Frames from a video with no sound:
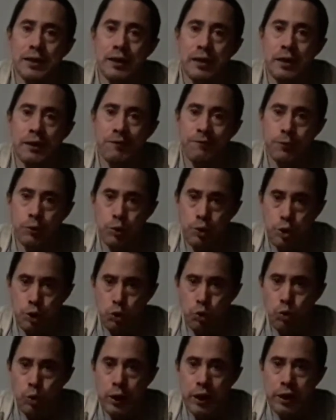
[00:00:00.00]
if you
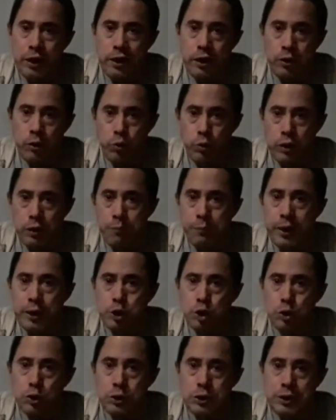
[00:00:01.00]
do hit it and quit it, make
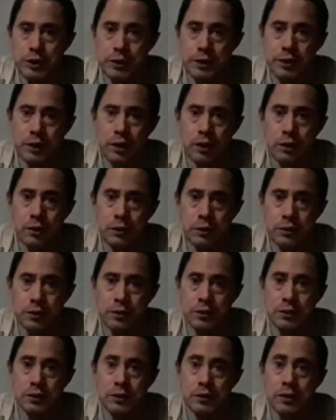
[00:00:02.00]
sure she
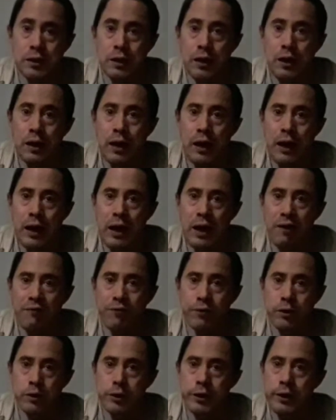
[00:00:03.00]
does have a
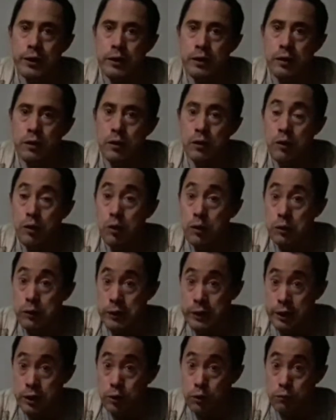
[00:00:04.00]
clean
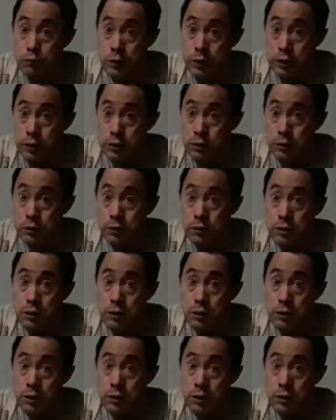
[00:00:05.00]
legal record.